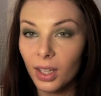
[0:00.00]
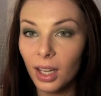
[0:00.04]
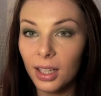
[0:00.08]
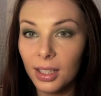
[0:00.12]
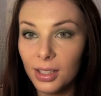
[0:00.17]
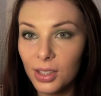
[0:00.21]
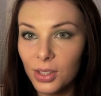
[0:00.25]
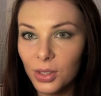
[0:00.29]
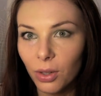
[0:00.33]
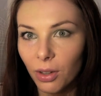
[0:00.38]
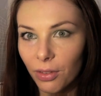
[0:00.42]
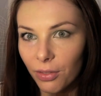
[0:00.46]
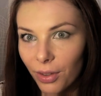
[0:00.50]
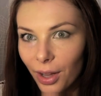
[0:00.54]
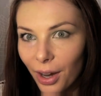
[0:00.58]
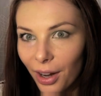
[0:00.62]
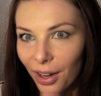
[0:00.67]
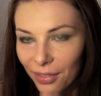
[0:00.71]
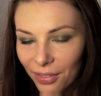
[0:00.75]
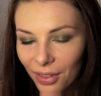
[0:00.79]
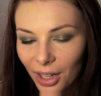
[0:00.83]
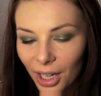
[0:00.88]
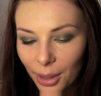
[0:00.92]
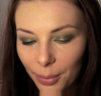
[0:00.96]
unless you are
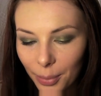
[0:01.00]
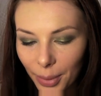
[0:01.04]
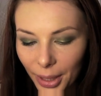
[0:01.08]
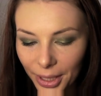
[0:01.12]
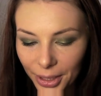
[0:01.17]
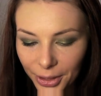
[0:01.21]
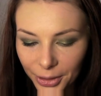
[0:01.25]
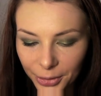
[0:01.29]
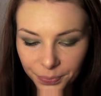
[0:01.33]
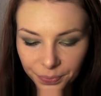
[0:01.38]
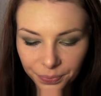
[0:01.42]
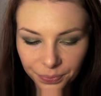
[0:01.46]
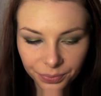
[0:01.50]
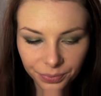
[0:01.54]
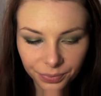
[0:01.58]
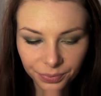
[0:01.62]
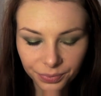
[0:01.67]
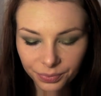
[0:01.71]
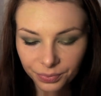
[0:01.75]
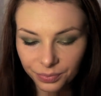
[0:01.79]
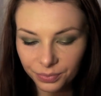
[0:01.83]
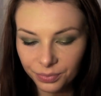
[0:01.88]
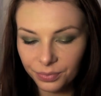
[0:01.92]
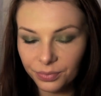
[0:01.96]
very, very pale.
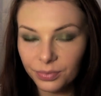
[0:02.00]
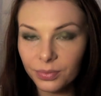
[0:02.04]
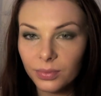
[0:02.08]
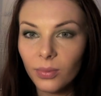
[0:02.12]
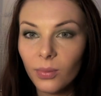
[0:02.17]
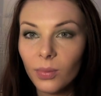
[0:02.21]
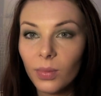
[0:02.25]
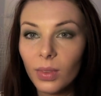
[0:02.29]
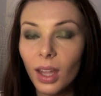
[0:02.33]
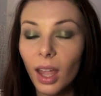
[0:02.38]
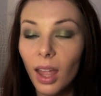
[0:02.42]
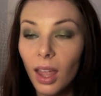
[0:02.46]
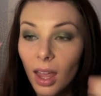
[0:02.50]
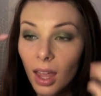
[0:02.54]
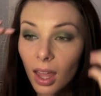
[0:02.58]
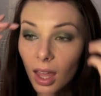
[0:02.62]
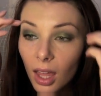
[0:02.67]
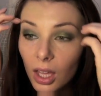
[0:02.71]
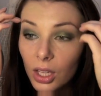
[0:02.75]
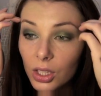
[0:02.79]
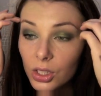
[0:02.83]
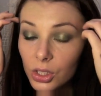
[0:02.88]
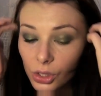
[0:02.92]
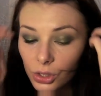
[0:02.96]

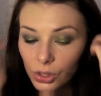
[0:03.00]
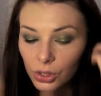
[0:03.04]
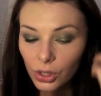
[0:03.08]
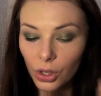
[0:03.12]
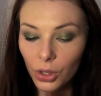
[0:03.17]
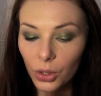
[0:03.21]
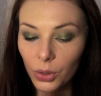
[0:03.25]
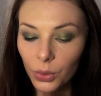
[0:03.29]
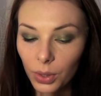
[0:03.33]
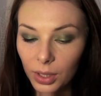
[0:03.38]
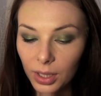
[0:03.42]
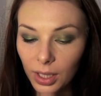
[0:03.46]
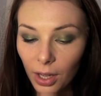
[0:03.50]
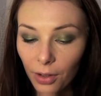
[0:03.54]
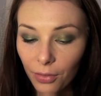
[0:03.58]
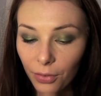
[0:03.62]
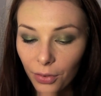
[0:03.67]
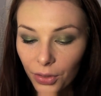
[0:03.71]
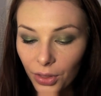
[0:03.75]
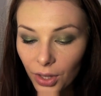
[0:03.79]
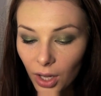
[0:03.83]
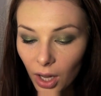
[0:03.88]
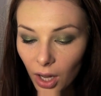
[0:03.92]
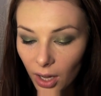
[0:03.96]
So now
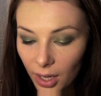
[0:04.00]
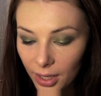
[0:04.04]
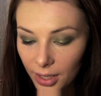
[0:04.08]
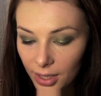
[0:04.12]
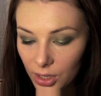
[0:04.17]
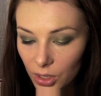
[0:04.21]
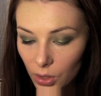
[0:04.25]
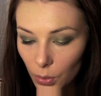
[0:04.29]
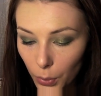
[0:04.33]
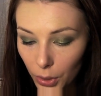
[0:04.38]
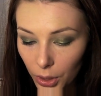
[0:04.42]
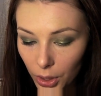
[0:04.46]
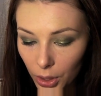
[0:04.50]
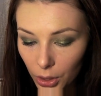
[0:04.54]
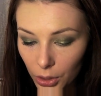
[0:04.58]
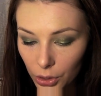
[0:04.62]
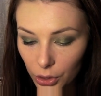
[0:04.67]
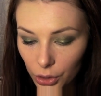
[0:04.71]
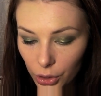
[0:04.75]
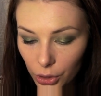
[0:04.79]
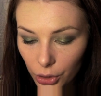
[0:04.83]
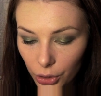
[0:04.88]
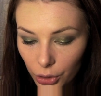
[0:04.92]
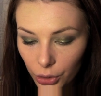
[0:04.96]
for the eyes, we're
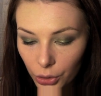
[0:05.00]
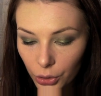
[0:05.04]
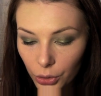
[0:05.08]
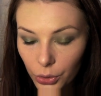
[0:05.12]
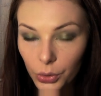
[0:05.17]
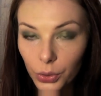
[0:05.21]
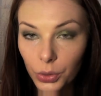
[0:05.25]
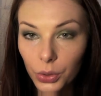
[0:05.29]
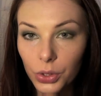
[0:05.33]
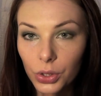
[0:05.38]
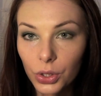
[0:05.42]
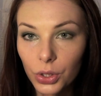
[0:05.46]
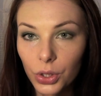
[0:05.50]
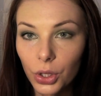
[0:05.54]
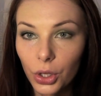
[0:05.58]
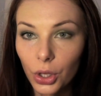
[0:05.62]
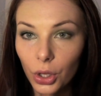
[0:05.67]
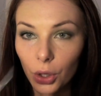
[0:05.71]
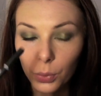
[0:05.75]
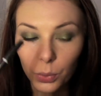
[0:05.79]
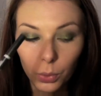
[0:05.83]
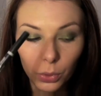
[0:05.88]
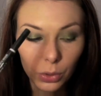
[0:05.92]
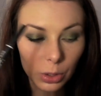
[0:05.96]
going to use
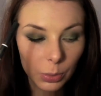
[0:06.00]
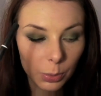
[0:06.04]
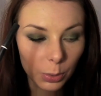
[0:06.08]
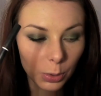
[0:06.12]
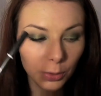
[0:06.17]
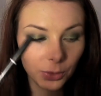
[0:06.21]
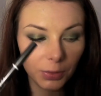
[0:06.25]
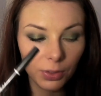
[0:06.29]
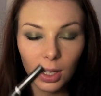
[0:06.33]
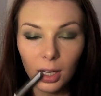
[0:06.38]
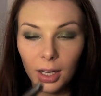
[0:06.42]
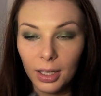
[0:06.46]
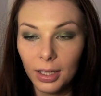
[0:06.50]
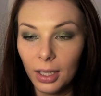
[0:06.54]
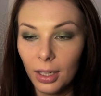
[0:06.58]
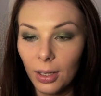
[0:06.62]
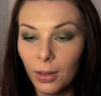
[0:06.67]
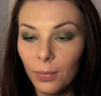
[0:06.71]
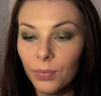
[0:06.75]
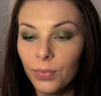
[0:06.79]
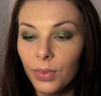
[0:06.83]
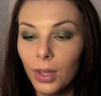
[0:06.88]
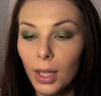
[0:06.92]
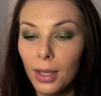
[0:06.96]
the waterproof
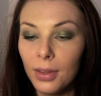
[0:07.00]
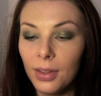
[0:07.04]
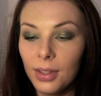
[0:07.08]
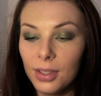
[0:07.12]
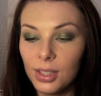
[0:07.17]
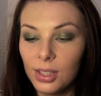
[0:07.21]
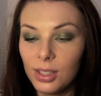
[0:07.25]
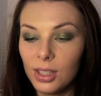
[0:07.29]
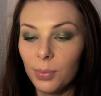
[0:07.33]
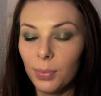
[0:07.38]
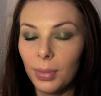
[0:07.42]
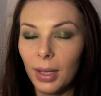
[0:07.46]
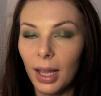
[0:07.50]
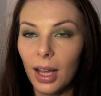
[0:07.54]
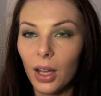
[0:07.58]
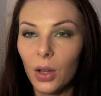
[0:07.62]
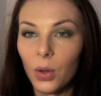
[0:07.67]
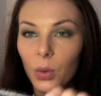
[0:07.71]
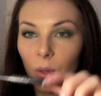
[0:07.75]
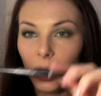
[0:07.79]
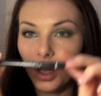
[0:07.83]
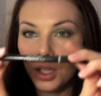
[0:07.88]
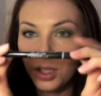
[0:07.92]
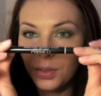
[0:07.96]
liner. This is the
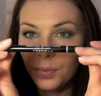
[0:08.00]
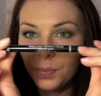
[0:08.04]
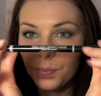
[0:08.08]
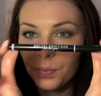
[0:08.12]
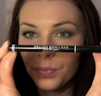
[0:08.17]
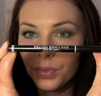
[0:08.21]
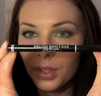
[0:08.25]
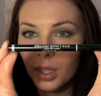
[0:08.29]
black one.